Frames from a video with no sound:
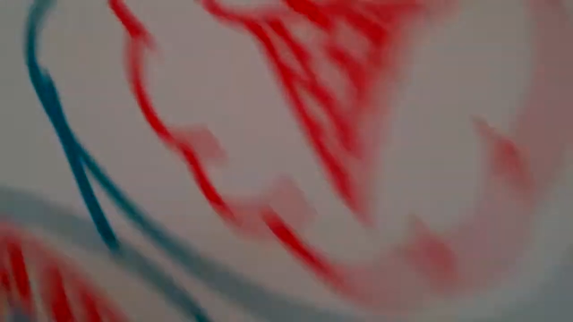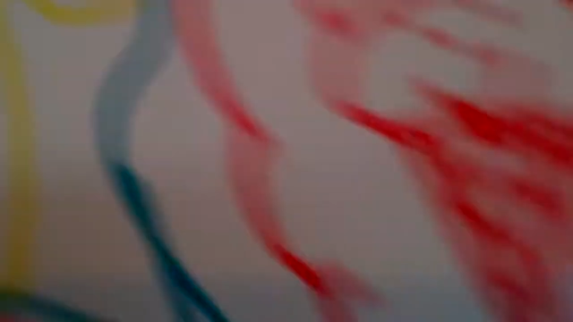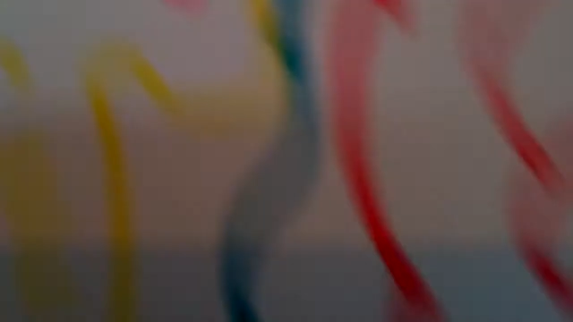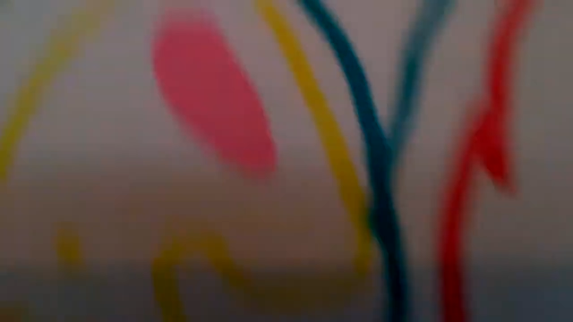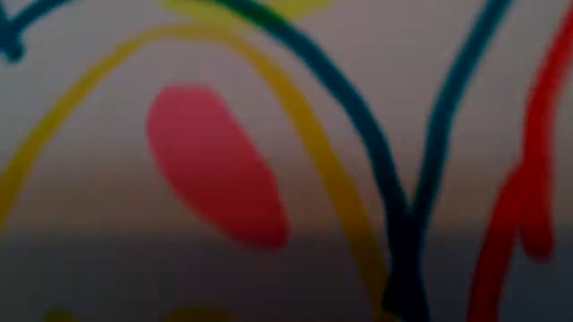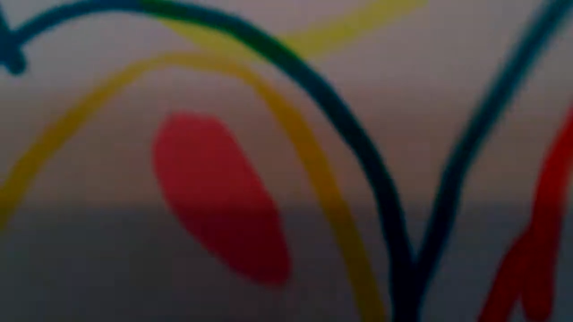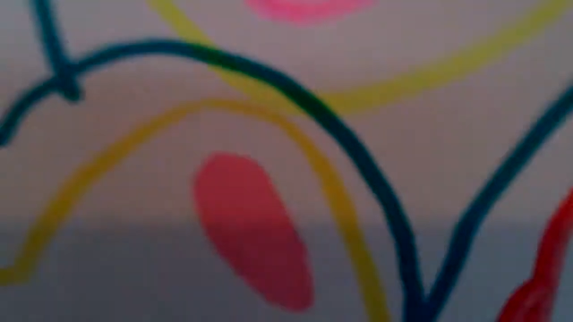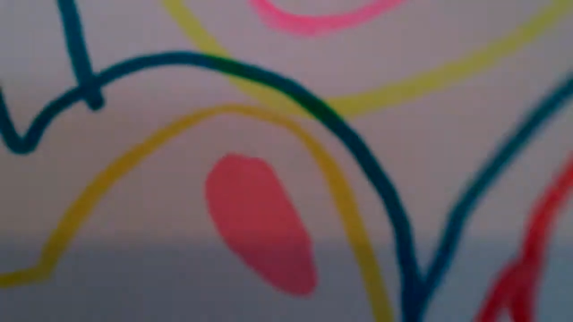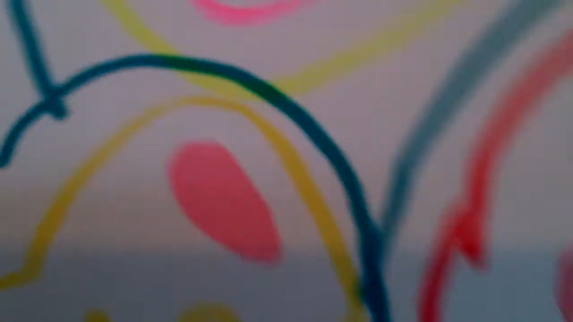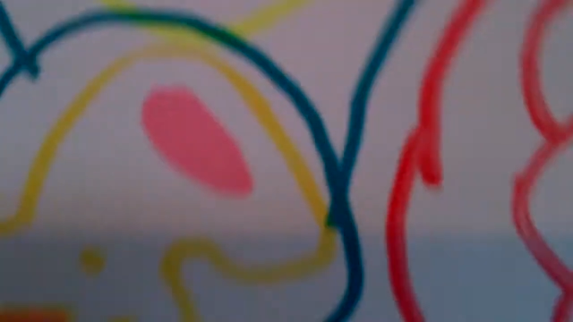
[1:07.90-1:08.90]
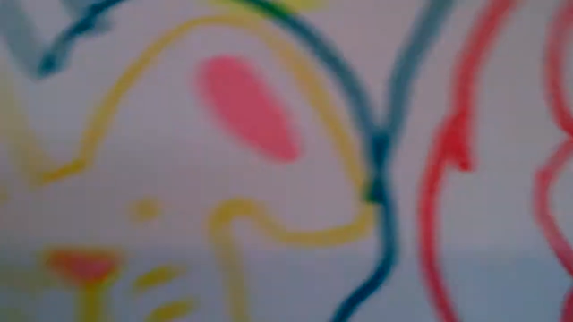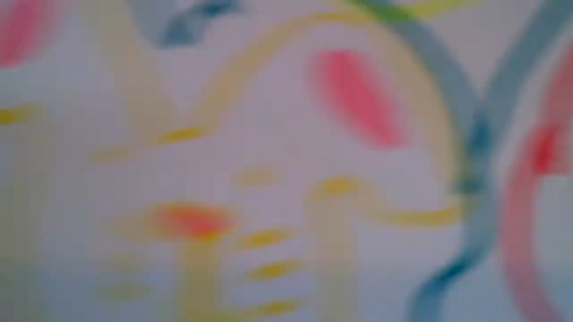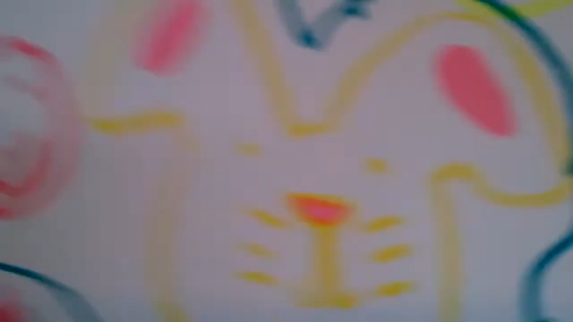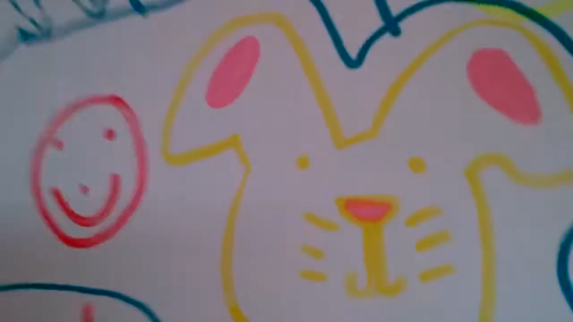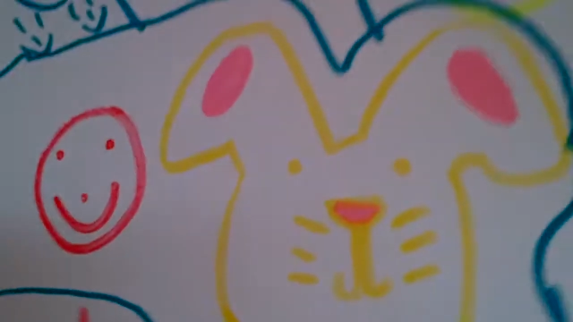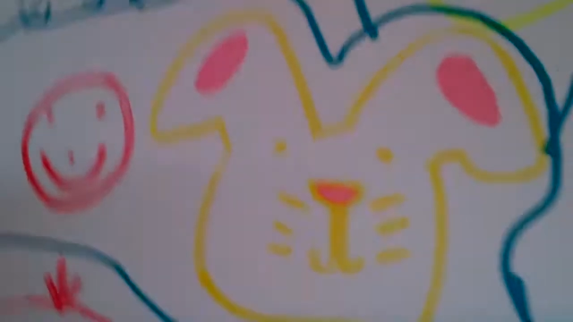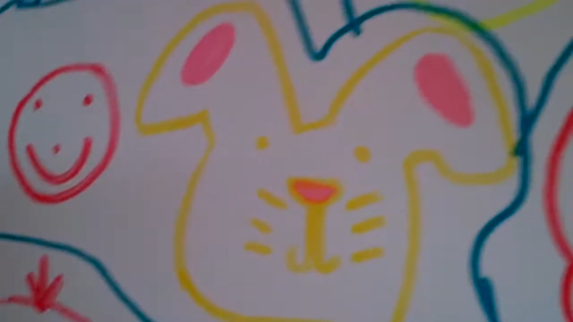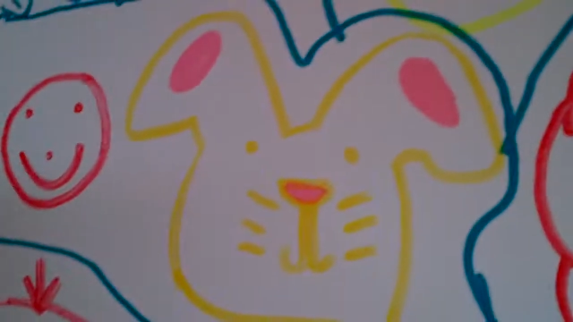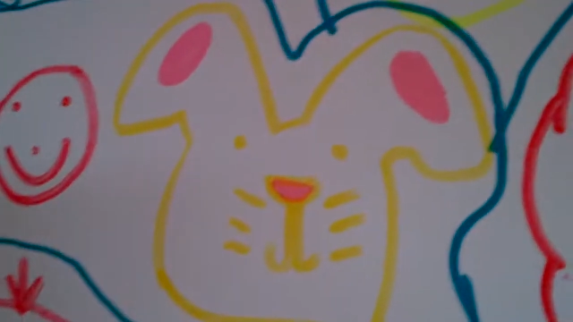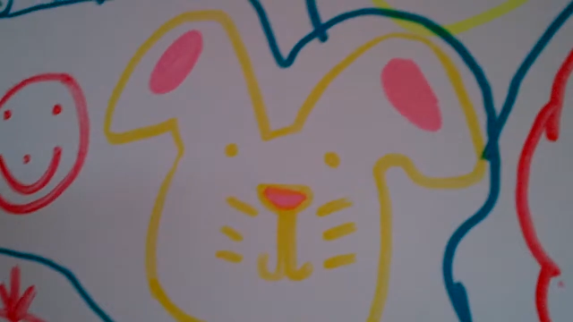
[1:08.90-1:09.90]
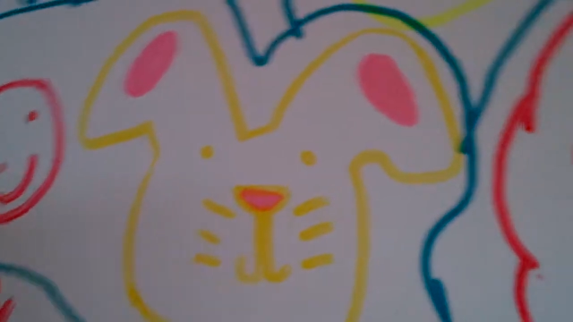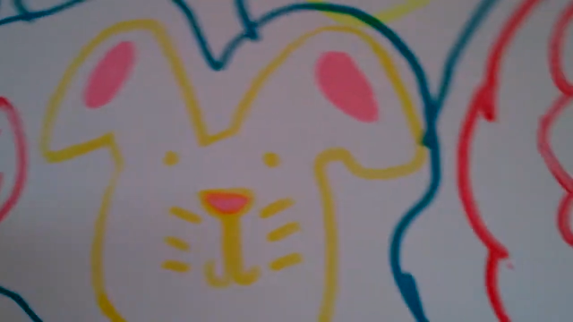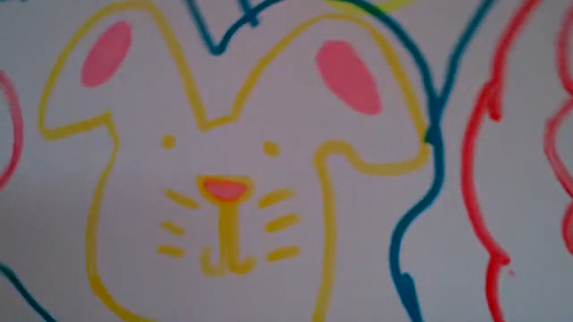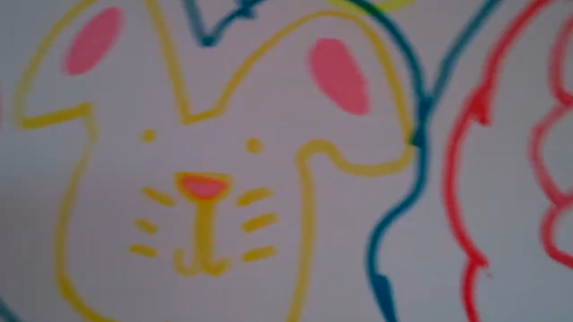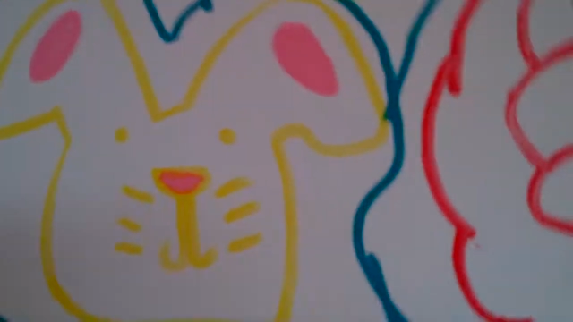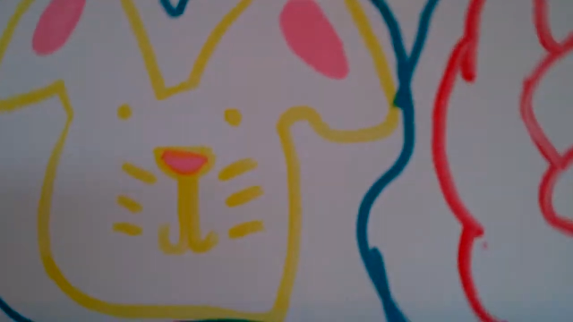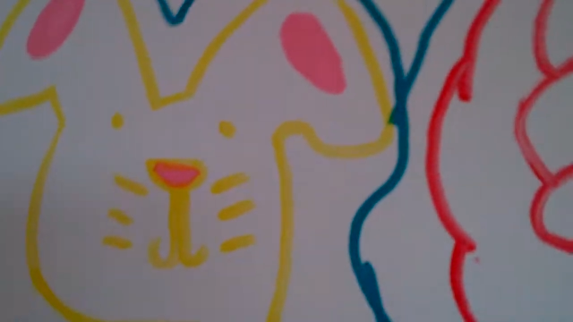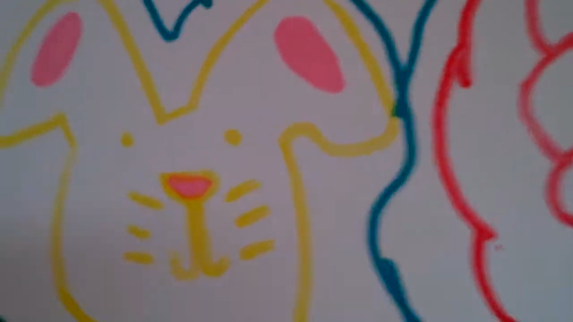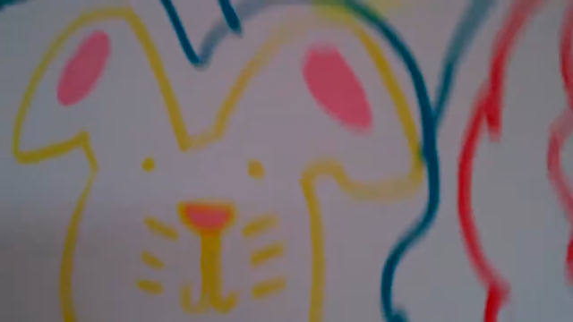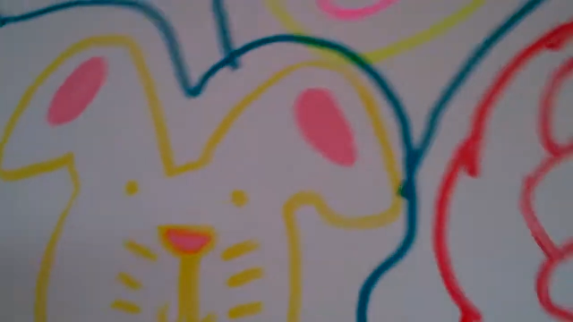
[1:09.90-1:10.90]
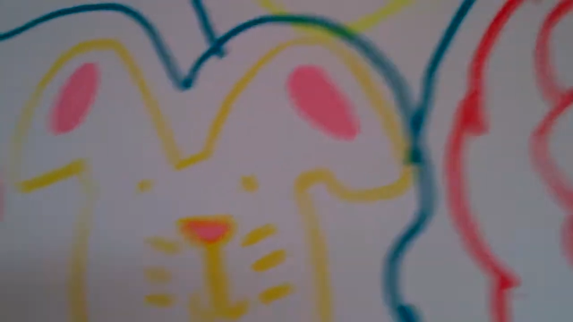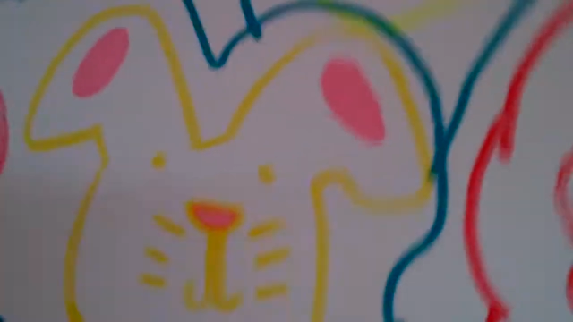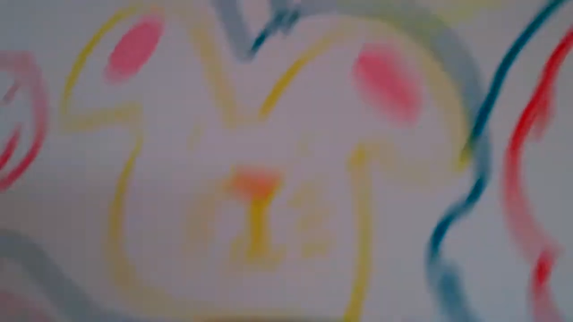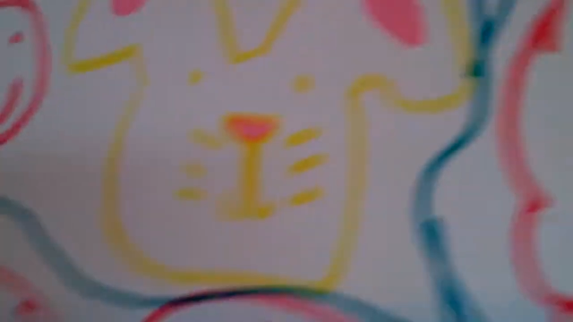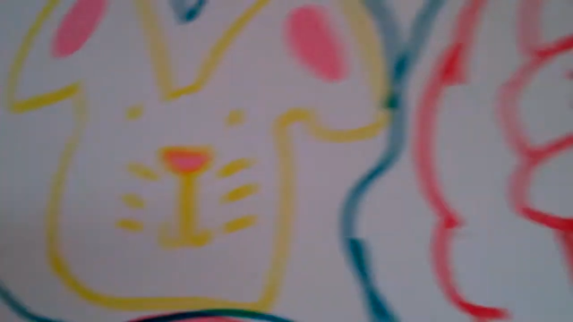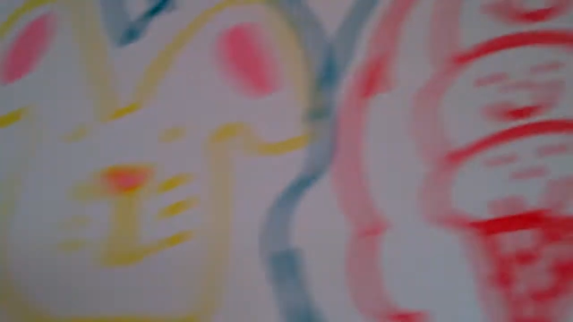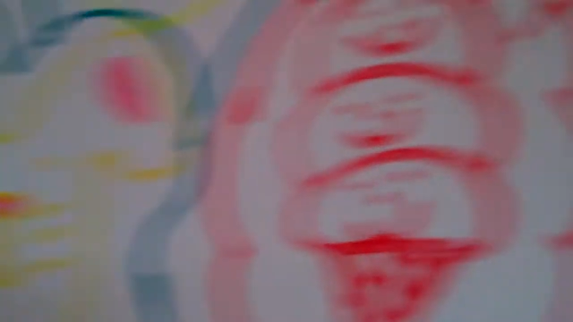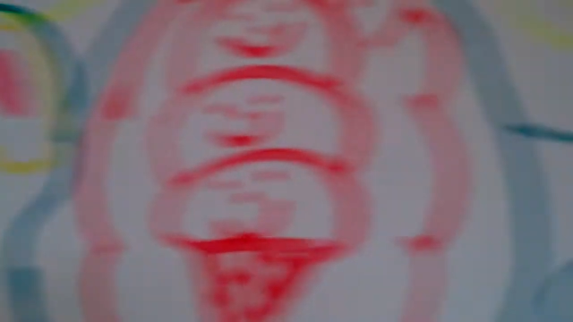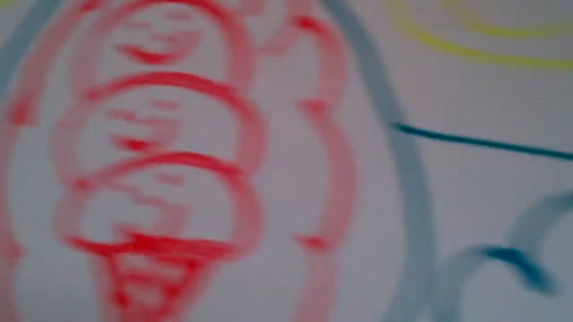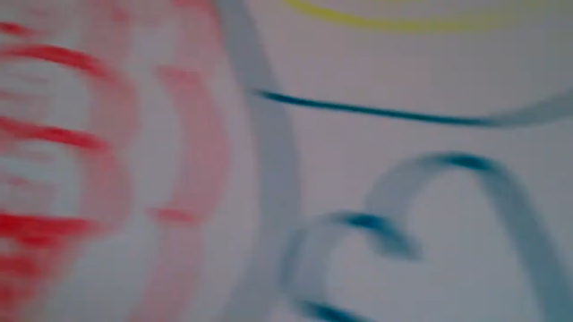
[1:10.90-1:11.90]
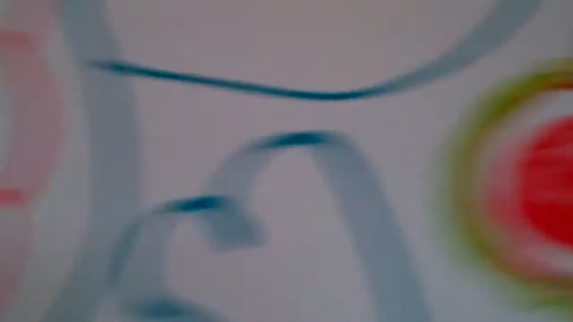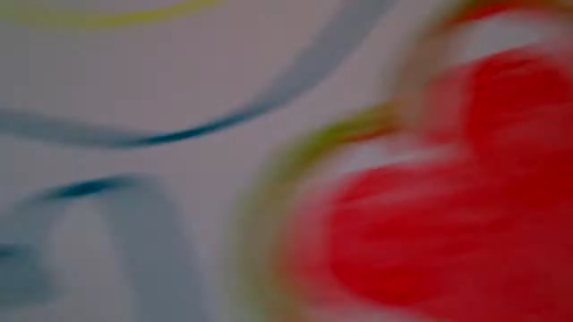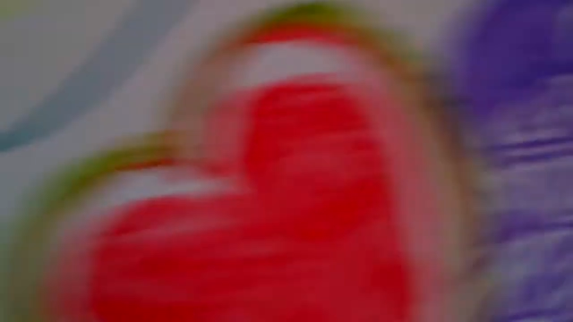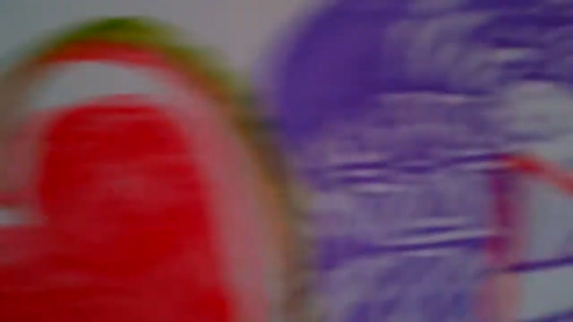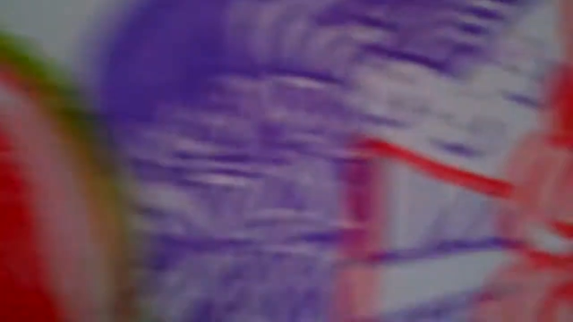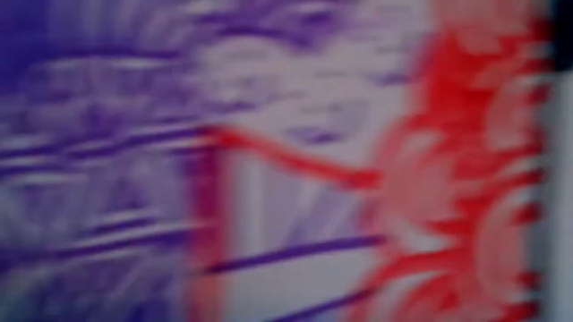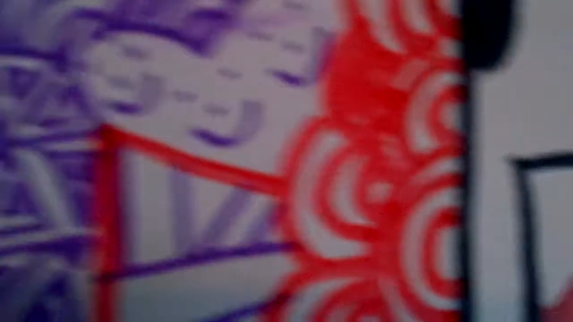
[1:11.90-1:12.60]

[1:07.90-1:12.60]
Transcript: No face is visible, so there are no lips to read.